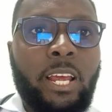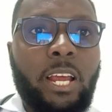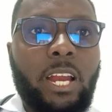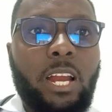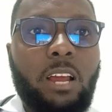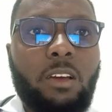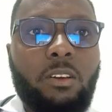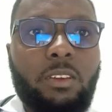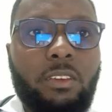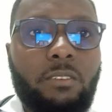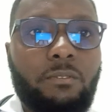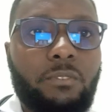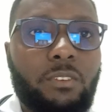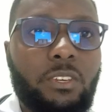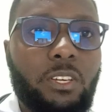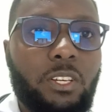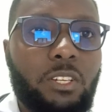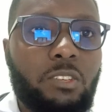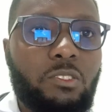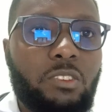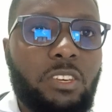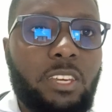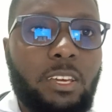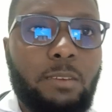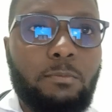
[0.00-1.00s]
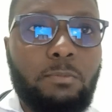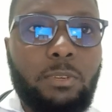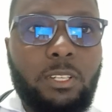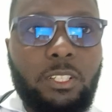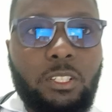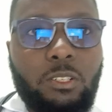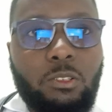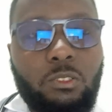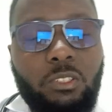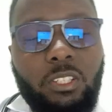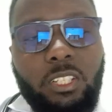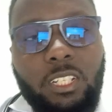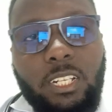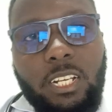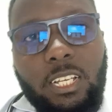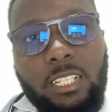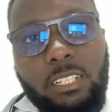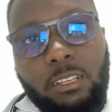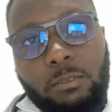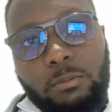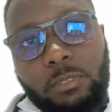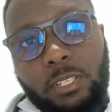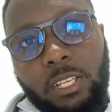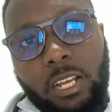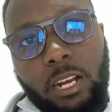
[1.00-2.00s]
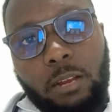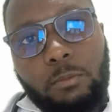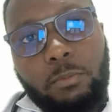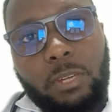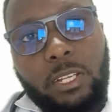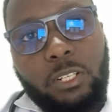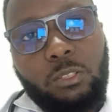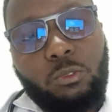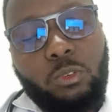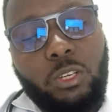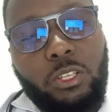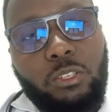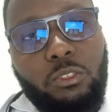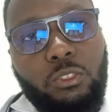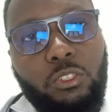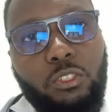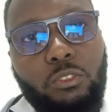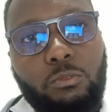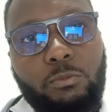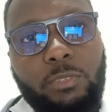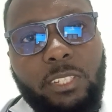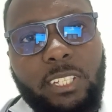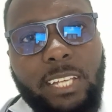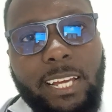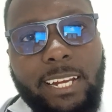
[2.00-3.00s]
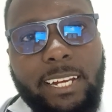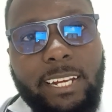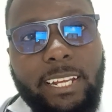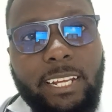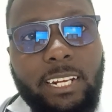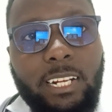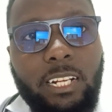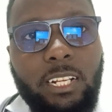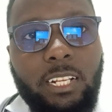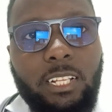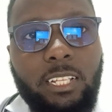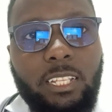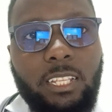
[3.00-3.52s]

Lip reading: Now, if you're new here, please consider subscribing to our YouTube channel,